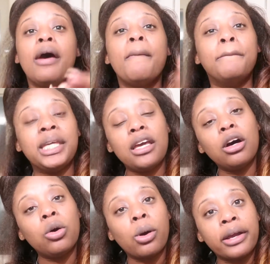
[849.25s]

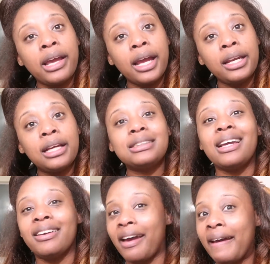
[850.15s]
Mielle Organics
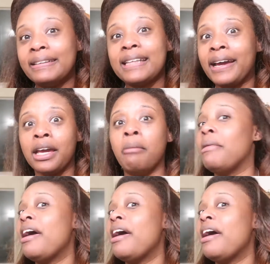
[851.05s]
and As I Am.